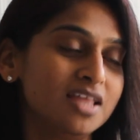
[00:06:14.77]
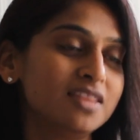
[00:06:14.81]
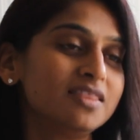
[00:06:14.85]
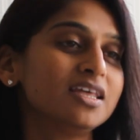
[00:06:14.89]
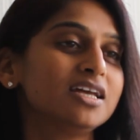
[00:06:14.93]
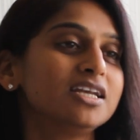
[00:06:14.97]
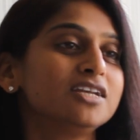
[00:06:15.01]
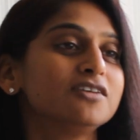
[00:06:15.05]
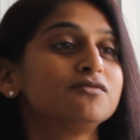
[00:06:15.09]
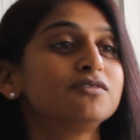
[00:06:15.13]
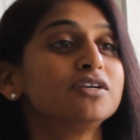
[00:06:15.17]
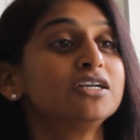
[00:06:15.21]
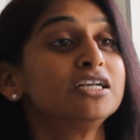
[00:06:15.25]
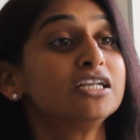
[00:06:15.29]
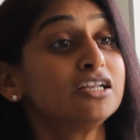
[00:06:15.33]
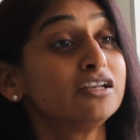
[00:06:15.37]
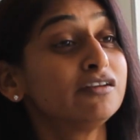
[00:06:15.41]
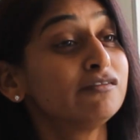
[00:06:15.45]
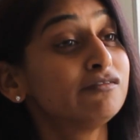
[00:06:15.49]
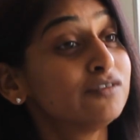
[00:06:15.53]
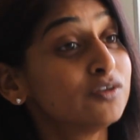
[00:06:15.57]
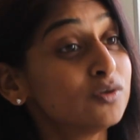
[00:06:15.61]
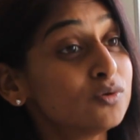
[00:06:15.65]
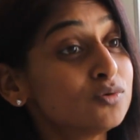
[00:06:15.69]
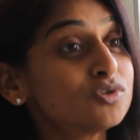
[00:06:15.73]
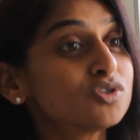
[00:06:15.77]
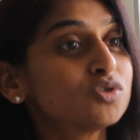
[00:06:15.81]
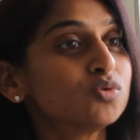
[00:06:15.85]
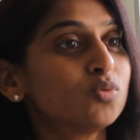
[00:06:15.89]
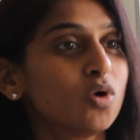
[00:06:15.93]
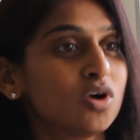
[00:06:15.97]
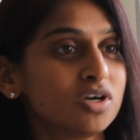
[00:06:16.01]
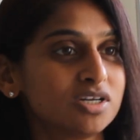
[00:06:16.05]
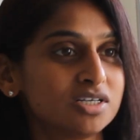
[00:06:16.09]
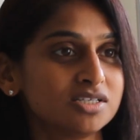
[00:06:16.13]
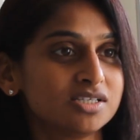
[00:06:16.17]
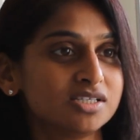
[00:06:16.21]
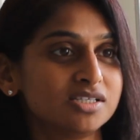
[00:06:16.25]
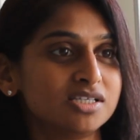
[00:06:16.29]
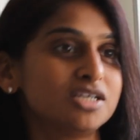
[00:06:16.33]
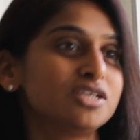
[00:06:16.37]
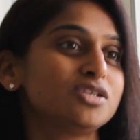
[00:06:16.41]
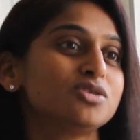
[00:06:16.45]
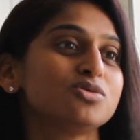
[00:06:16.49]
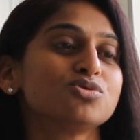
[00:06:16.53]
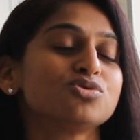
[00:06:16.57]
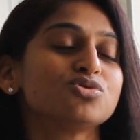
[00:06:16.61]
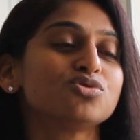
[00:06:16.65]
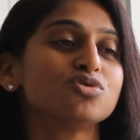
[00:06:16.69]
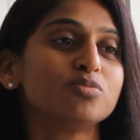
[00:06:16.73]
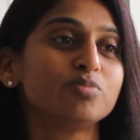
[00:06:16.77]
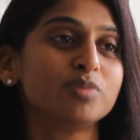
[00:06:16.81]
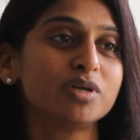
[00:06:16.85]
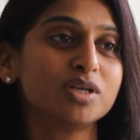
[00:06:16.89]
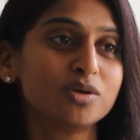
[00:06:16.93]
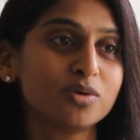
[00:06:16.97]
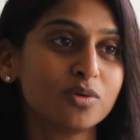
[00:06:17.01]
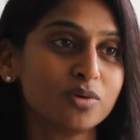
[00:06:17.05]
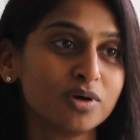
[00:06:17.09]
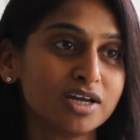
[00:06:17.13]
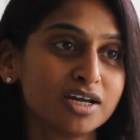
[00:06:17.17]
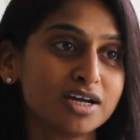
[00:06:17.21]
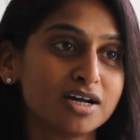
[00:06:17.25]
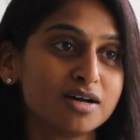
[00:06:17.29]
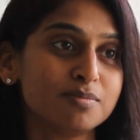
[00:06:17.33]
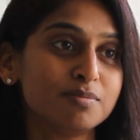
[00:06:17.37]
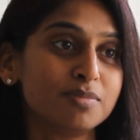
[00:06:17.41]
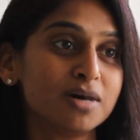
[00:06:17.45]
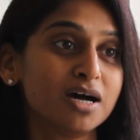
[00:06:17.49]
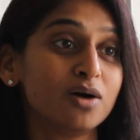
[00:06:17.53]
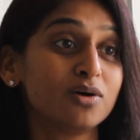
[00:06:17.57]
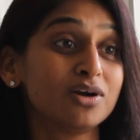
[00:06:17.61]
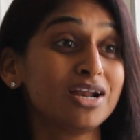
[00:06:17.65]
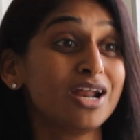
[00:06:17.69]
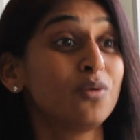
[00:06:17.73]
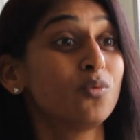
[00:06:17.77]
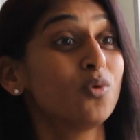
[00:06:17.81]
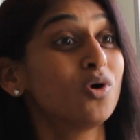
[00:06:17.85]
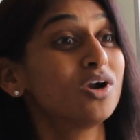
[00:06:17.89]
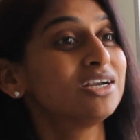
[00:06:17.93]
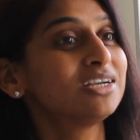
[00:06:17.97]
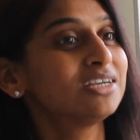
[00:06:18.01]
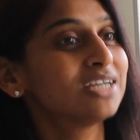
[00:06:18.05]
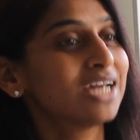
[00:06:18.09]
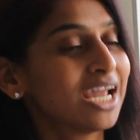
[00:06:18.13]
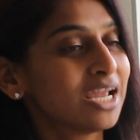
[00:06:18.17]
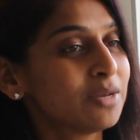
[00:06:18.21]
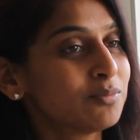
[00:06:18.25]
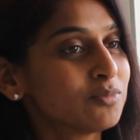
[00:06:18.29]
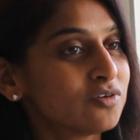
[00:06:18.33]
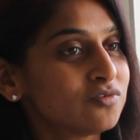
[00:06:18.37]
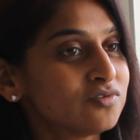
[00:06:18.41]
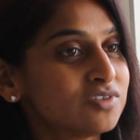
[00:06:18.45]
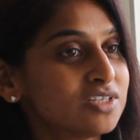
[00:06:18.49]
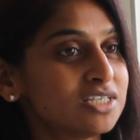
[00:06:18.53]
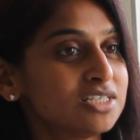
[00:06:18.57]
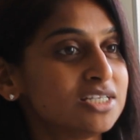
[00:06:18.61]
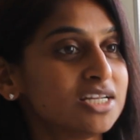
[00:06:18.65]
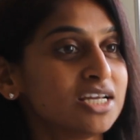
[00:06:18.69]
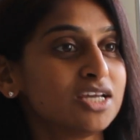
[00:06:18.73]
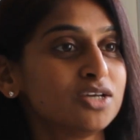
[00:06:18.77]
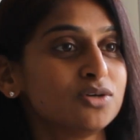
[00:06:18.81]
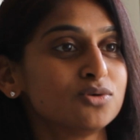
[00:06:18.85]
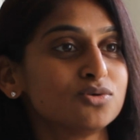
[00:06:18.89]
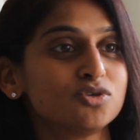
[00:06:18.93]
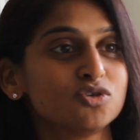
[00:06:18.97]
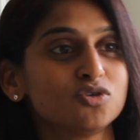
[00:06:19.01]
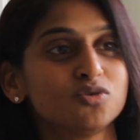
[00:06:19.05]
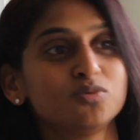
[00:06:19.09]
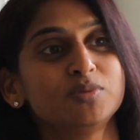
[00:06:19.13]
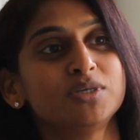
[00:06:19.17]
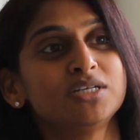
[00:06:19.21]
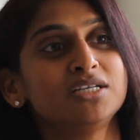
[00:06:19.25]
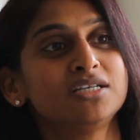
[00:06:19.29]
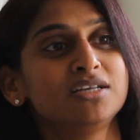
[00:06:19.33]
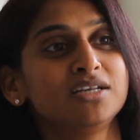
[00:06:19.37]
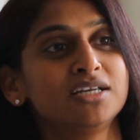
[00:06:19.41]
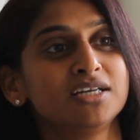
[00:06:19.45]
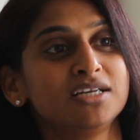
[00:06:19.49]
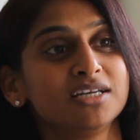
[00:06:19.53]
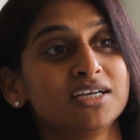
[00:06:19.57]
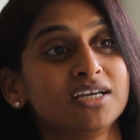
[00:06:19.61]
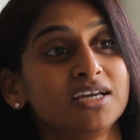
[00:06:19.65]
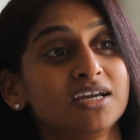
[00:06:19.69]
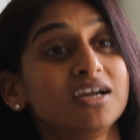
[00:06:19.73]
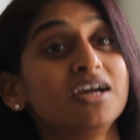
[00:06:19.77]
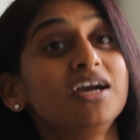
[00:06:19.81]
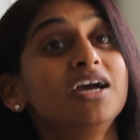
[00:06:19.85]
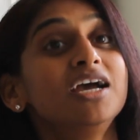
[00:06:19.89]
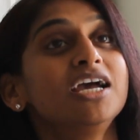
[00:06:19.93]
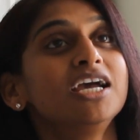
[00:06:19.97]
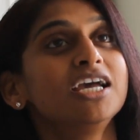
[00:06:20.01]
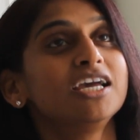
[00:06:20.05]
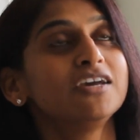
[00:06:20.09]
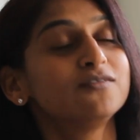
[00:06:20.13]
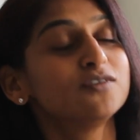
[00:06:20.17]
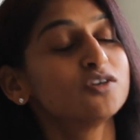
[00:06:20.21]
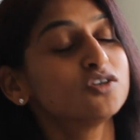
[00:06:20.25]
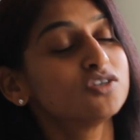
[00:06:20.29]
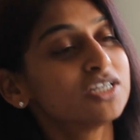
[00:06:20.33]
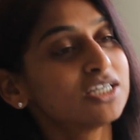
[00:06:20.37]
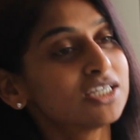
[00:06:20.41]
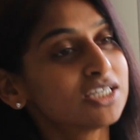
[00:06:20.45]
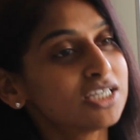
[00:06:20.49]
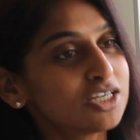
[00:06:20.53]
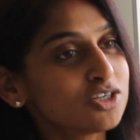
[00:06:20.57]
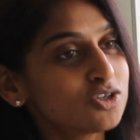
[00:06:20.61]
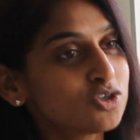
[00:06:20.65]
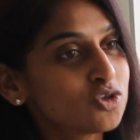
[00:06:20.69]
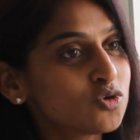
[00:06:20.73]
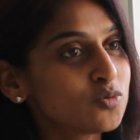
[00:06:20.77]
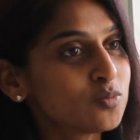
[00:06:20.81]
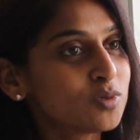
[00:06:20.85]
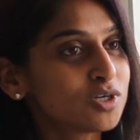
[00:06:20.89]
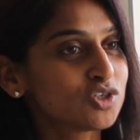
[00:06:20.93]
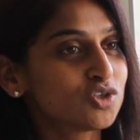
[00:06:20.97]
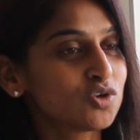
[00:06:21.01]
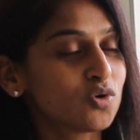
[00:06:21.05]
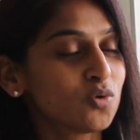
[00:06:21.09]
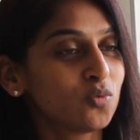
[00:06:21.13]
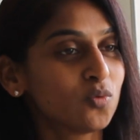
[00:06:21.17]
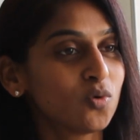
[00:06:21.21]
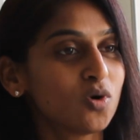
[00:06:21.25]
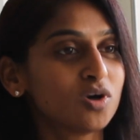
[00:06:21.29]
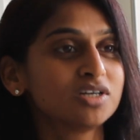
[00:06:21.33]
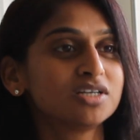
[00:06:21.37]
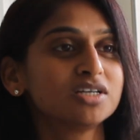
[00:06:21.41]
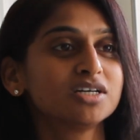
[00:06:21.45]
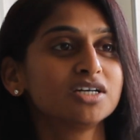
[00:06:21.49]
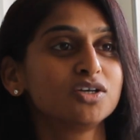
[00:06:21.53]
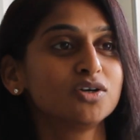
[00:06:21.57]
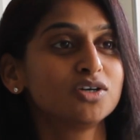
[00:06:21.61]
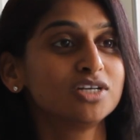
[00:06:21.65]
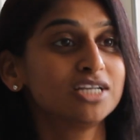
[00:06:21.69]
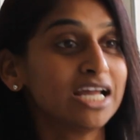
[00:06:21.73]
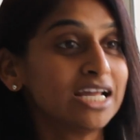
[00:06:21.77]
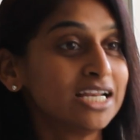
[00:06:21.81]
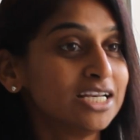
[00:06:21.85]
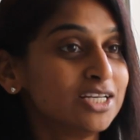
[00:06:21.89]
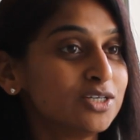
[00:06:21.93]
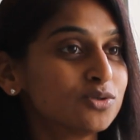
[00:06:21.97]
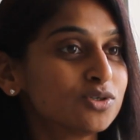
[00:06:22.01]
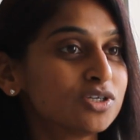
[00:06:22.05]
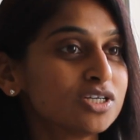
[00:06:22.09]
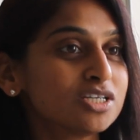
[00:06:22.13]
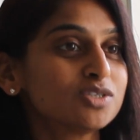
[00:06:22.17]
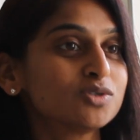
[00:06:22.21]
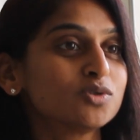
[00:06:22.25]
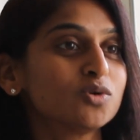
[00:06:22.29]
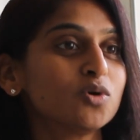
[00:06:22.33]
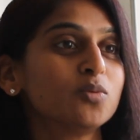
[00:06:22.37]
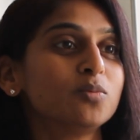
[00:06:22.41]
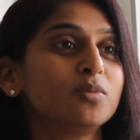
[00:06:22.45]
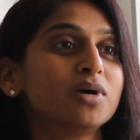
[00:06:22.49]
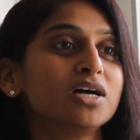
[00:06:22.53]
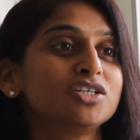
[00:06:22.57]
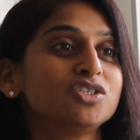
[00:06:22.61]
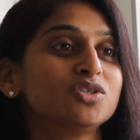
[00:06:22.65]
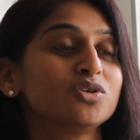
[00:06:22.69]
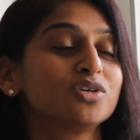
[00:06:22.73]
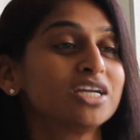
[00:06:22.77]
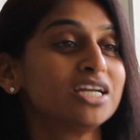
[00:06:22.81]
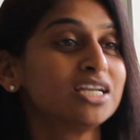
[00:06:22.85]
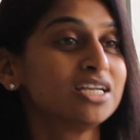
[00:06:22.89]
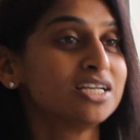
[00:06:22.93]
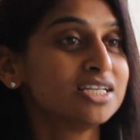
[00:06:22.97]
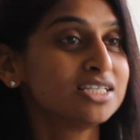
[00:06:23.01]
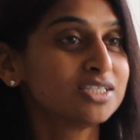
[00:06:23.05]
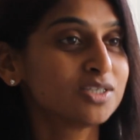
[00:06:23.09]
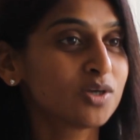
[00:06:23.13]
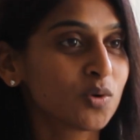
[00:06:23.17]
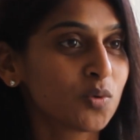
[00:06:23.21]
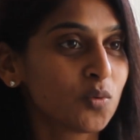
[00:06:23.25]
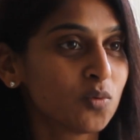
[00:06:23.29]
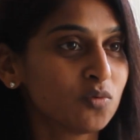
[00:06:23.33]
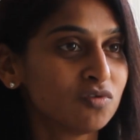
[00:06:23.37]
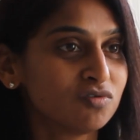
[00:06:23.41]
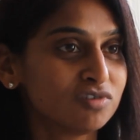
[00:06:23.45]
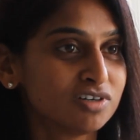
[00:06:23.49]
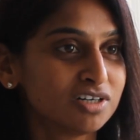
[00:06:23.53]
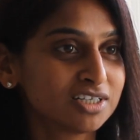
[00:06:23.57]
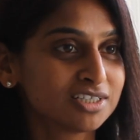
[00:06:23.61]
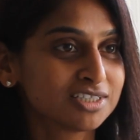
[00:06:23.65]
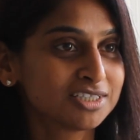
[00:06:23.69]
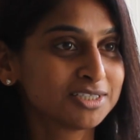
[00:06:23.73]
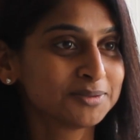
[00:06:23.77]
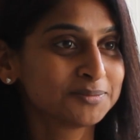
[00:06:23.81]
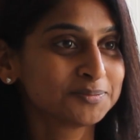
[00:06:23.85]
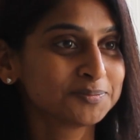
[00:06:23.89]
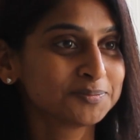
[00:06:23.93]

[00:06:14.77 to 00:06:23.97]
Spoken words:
There are different infused waters that you should be knowing about and what time of the day you should be drinking. If you're drinking too much of water, you're diluting so much, your kidneys are overworked.